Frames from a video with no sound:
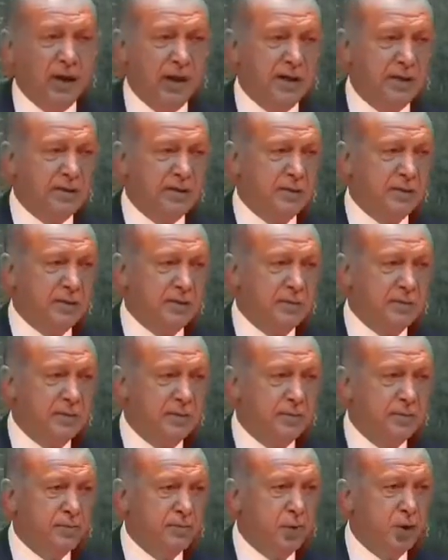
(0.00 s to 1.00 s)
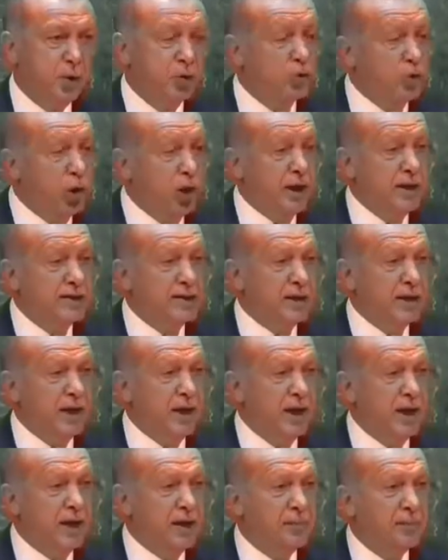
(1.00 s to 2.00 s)
and settle the
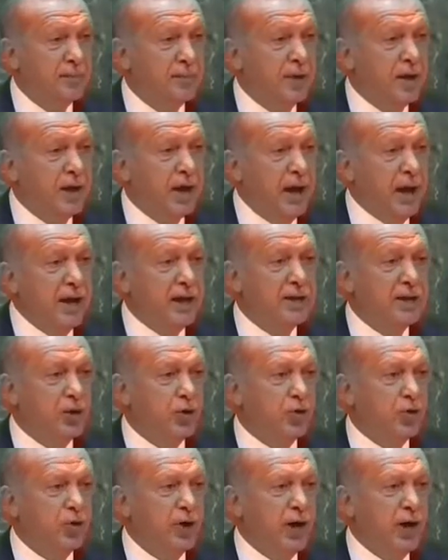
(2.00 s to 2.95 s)
disputes once and for